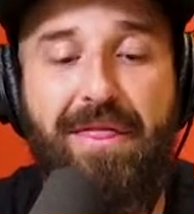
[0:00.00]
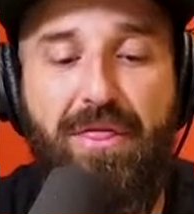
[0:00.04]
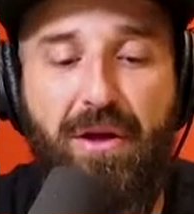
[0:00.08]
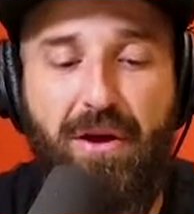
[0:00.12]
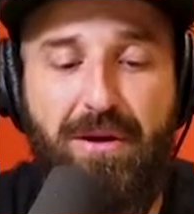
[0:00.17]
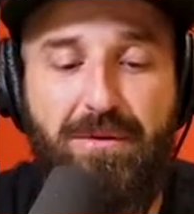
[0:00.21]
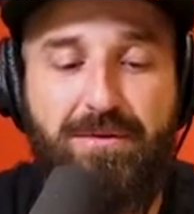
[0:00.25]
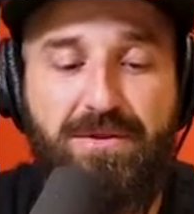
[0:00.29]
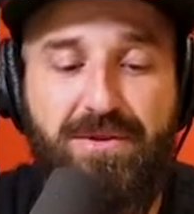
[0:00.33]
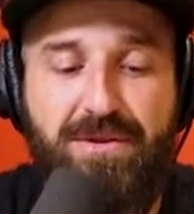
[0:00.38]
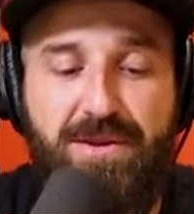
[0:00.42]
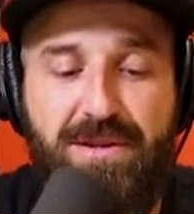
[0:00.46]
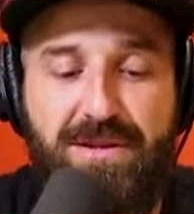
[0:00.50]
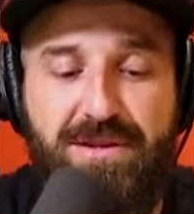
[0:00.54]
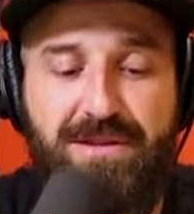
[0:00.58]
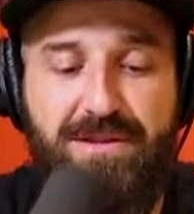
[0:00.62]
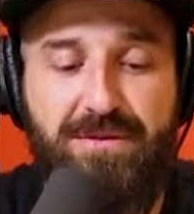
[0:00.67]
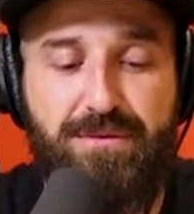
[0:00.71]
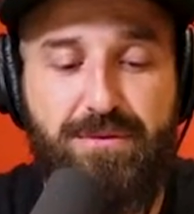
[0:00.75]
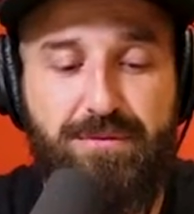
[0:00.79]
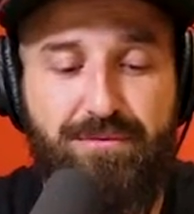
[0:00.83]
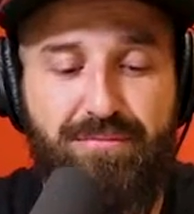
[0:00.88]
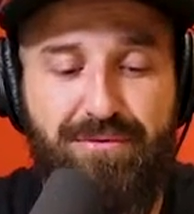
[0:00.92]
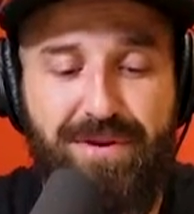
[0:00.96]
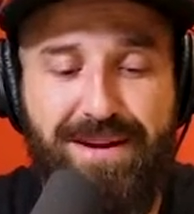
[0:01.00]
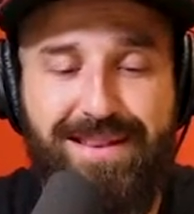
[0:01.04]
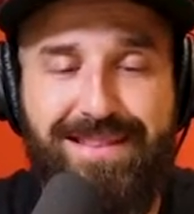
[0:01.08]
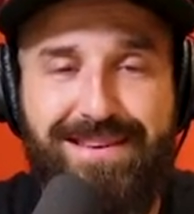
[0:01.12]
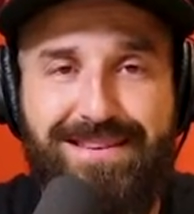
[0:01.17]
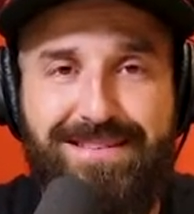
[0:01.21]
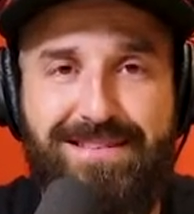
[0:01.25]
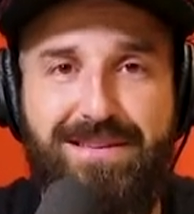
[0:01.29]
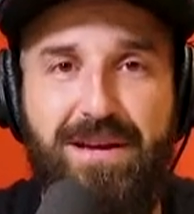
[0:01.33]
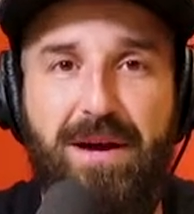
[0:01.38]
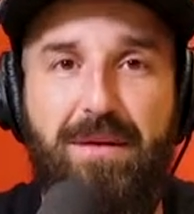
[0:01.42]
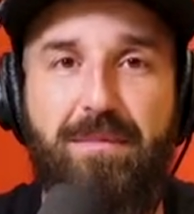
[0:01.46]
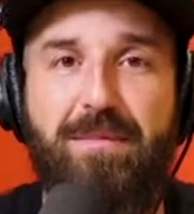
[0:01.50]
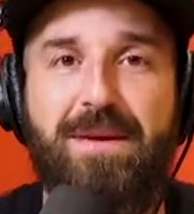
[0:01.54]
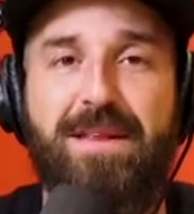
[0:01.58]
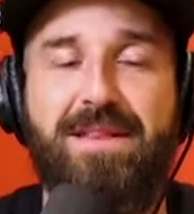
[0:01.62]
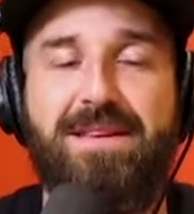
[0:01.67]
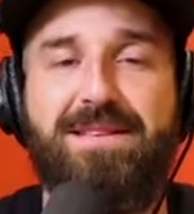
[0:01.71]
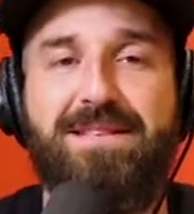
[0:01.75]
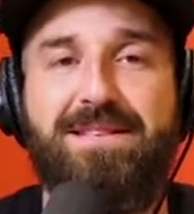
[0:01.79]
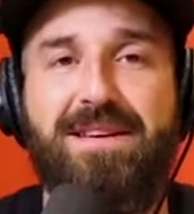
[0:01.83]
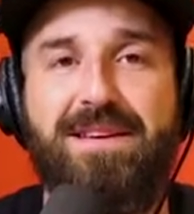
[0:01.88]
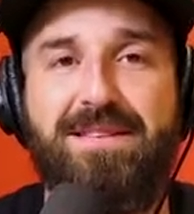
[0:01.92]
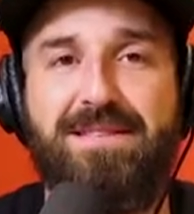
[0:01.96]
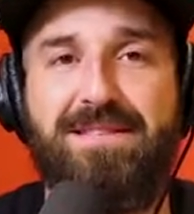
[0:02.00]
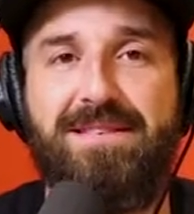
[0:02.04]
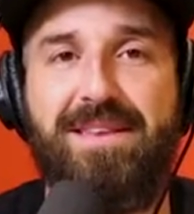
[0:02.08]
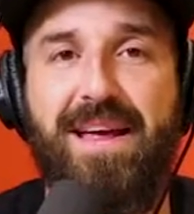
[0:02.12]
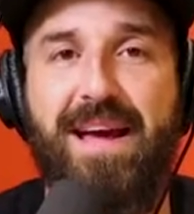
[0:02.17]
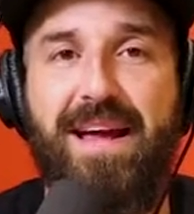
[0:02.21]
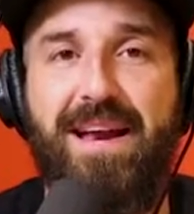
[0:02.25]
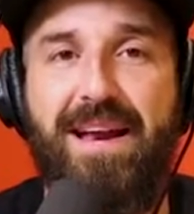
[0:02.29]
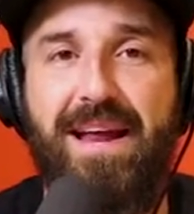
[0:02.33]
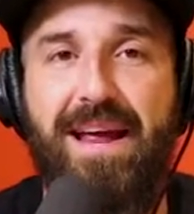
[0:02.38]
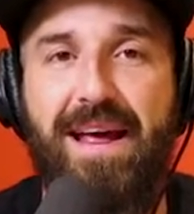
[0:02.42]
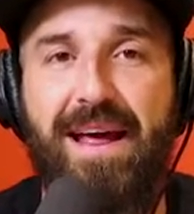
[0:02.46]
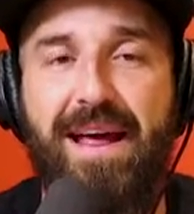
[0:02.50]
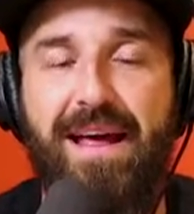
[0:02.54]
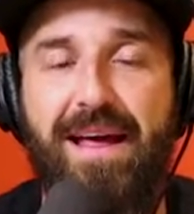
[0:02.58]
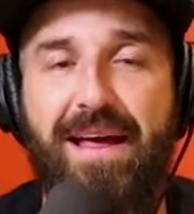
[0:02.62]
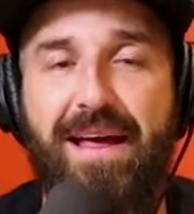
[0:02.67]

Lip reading: I thought it was good to bring this up in the sense that